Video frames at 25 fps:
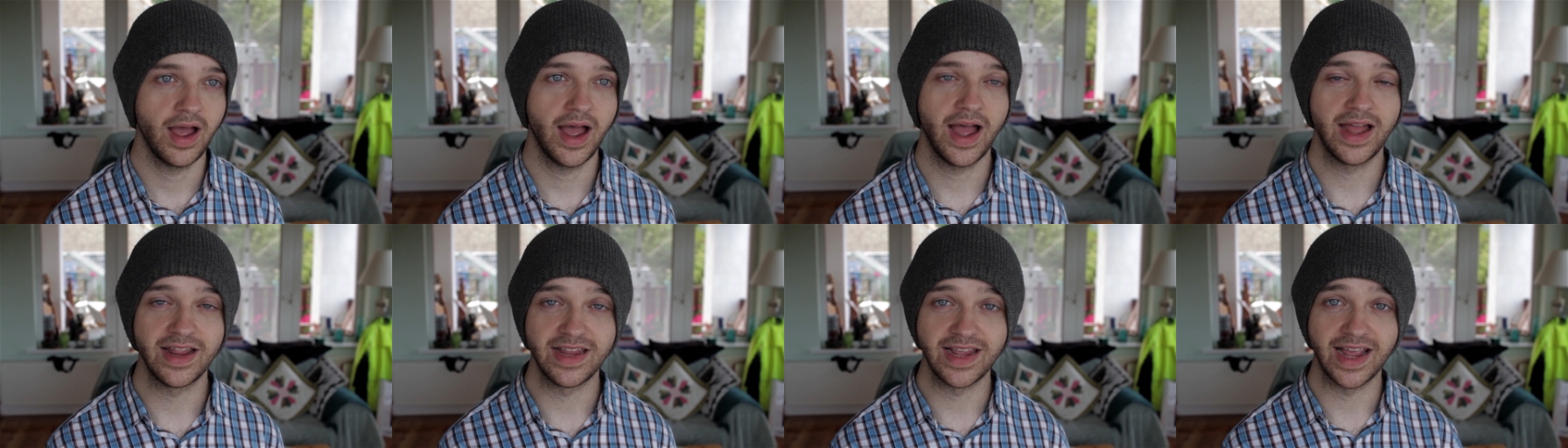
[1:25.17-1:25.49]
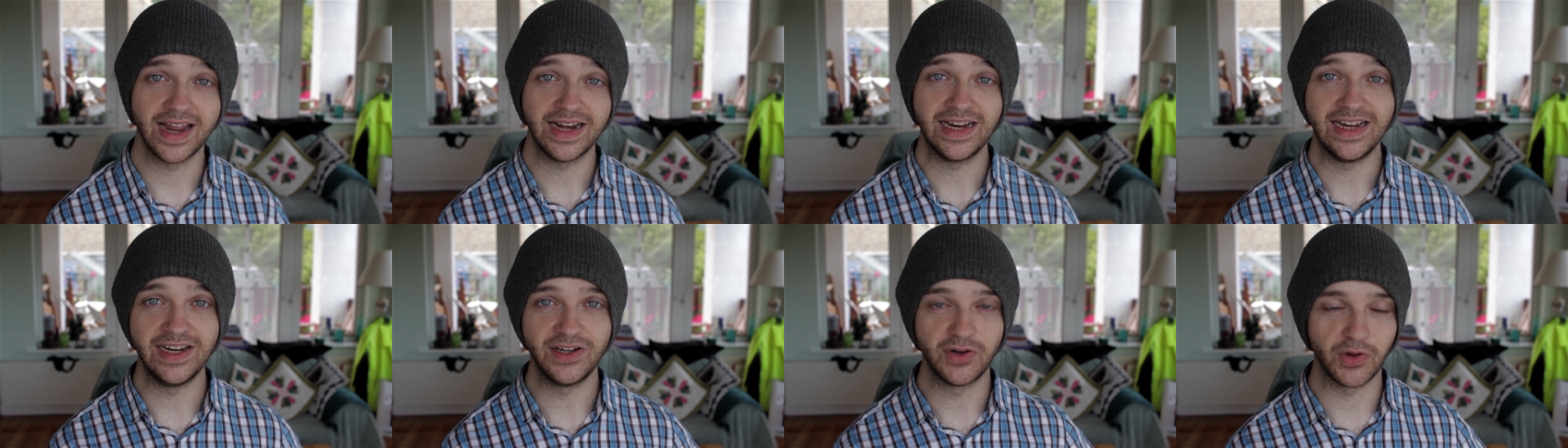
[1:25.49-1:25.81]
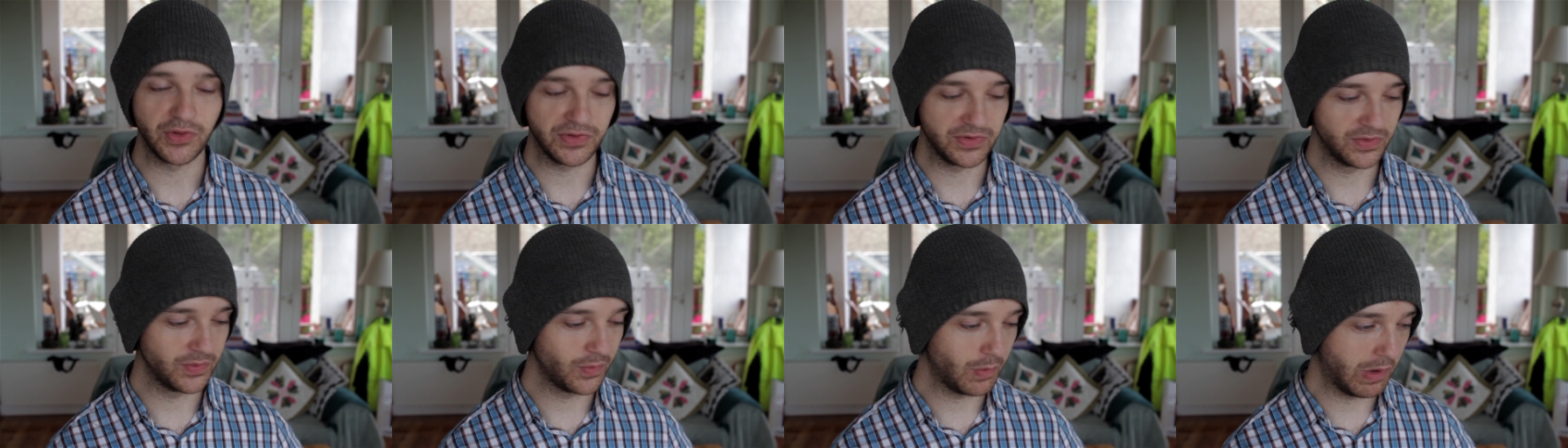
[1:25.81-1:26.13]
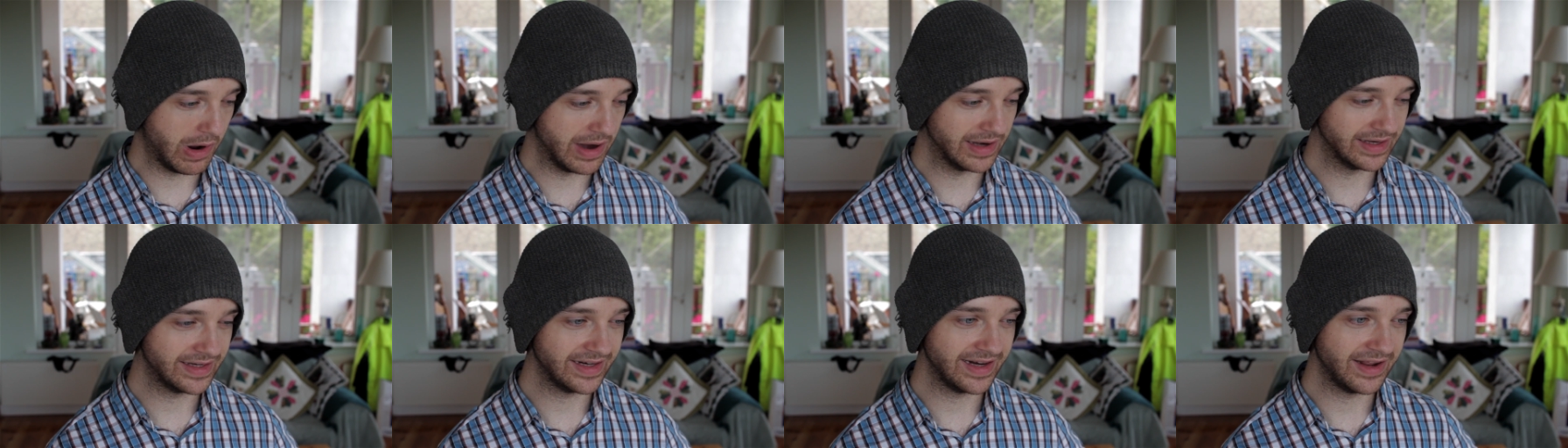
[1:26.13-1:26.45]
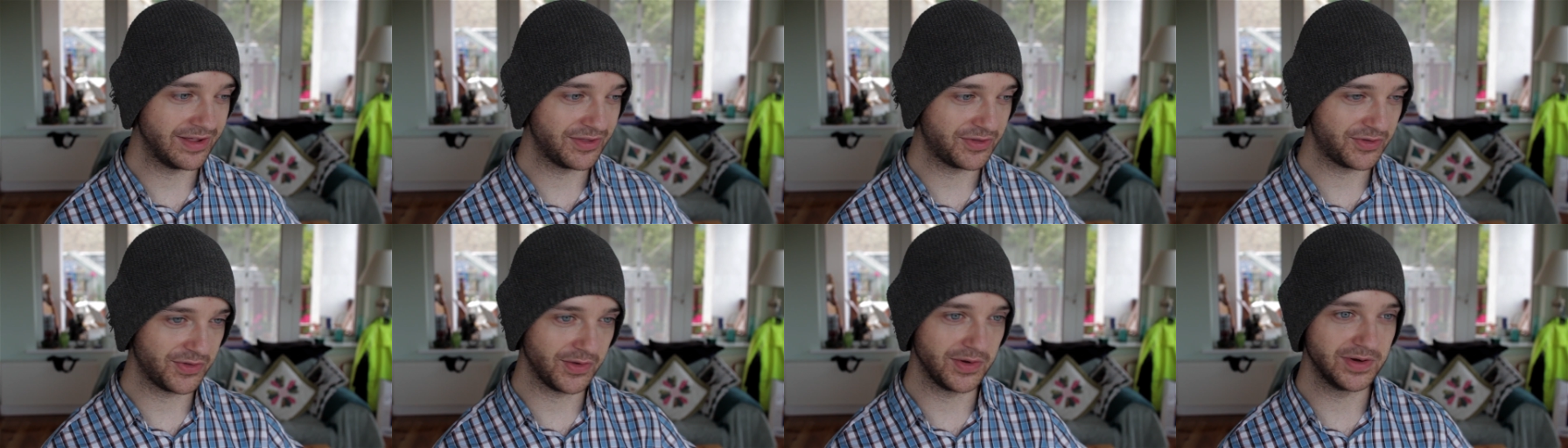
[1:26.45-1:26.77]
And yet he doesn't want
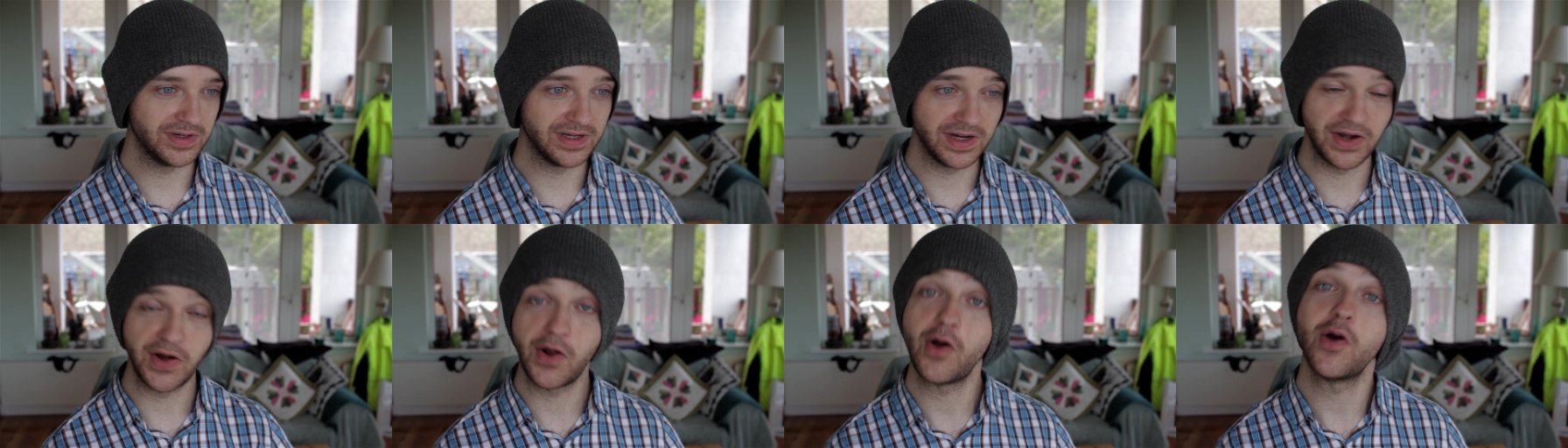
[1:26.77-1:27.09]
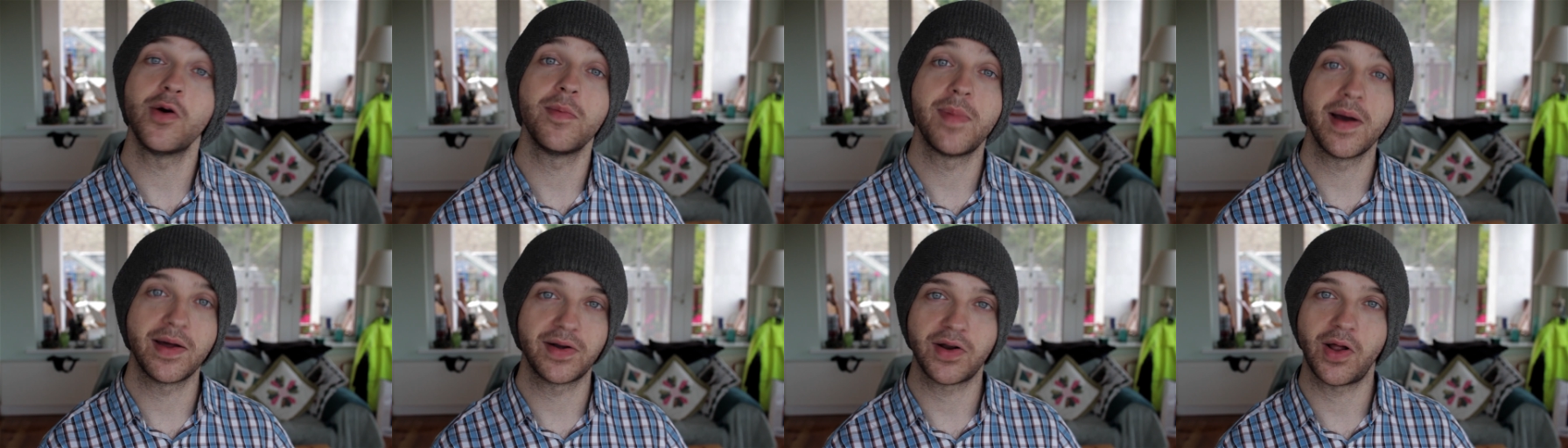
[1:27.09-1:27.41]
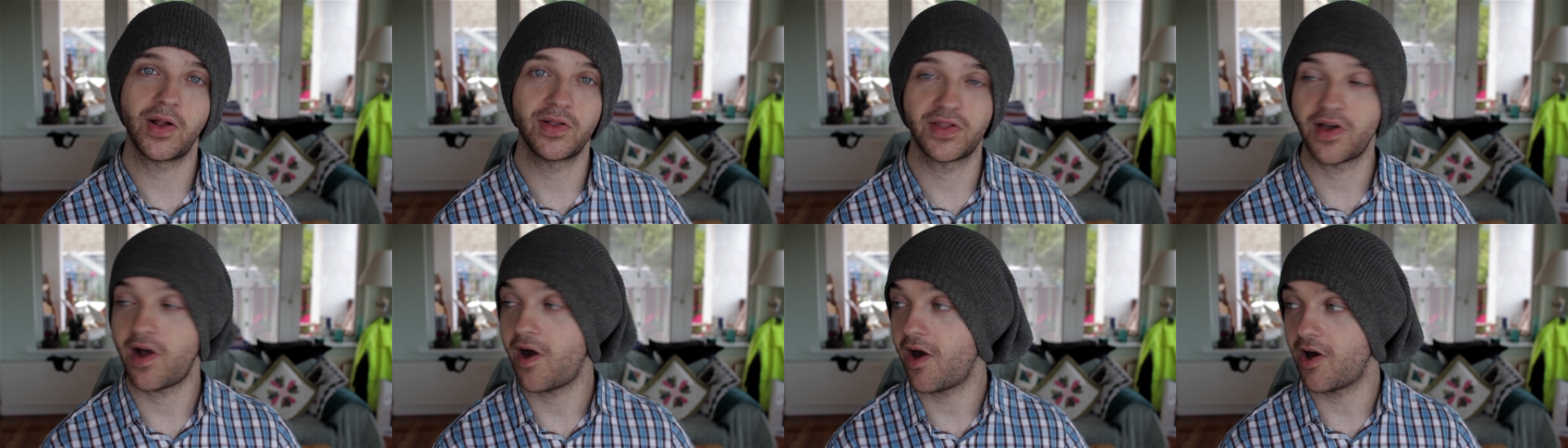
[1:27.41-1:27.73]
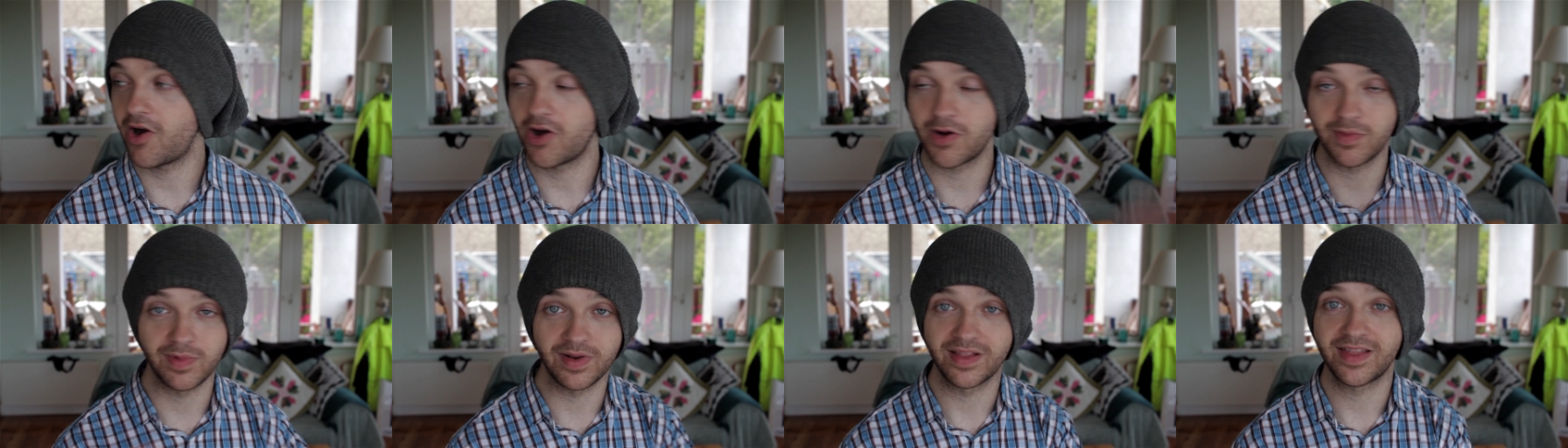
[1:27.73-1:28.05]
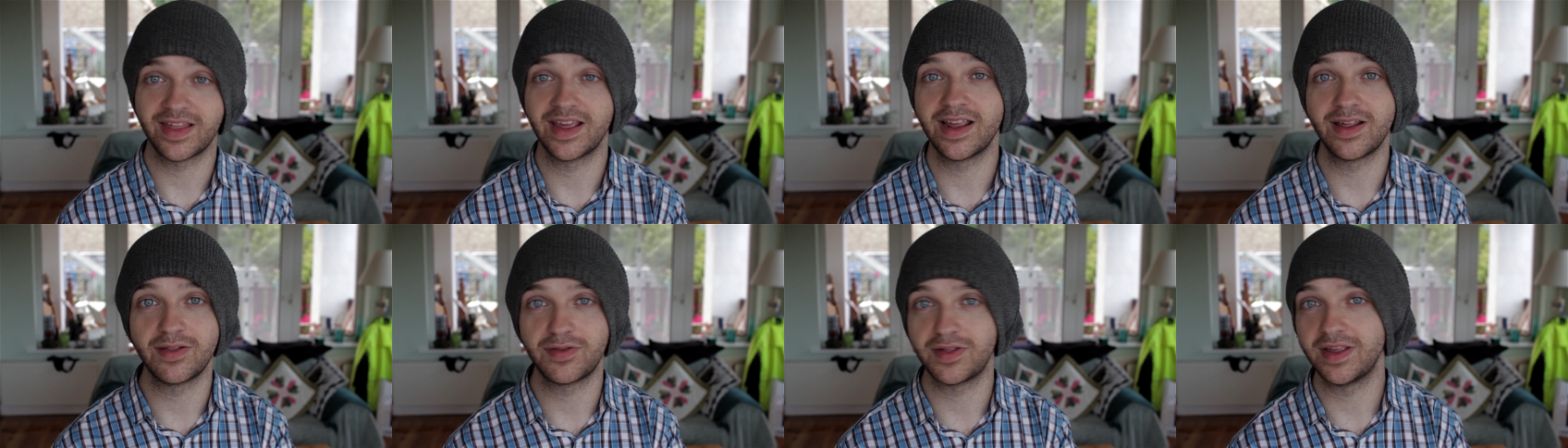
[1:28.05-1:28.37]
his son to know about all the horrible
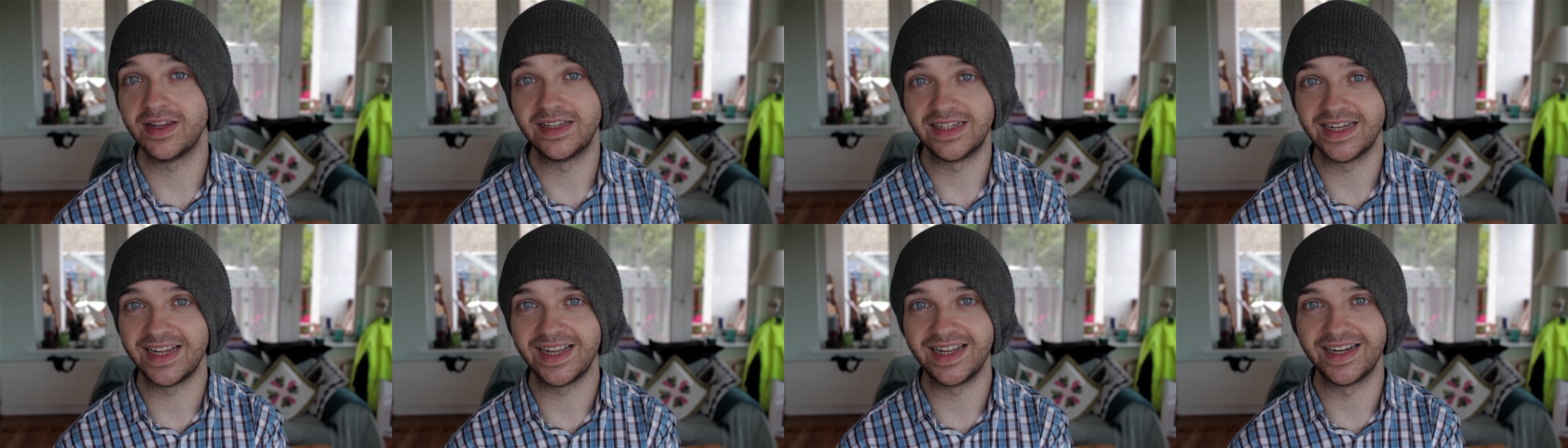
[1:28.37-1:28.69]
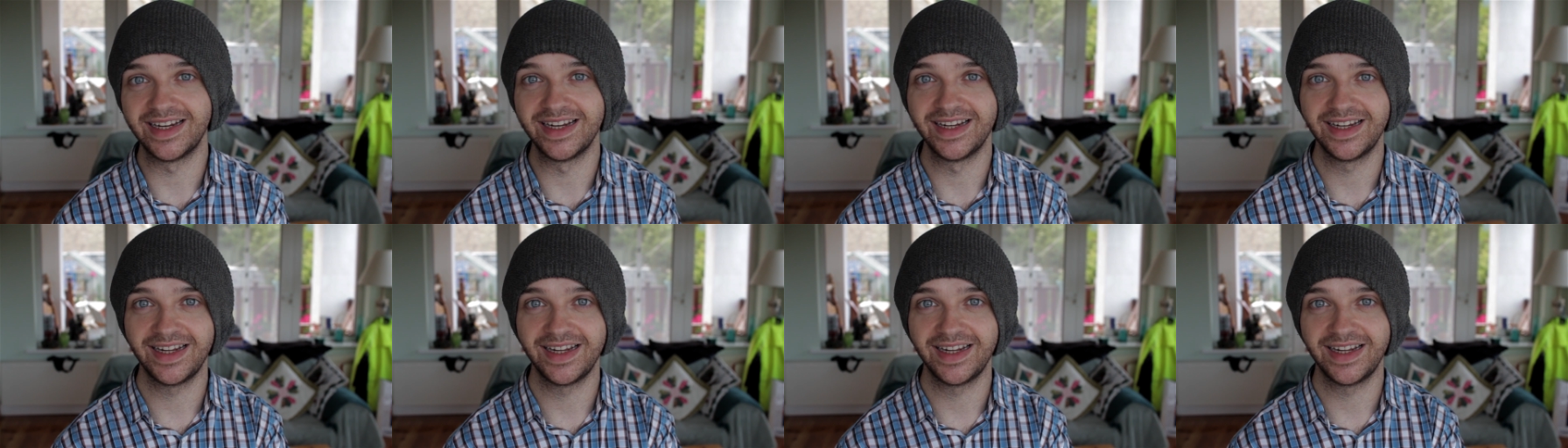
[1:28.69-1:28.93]
things he did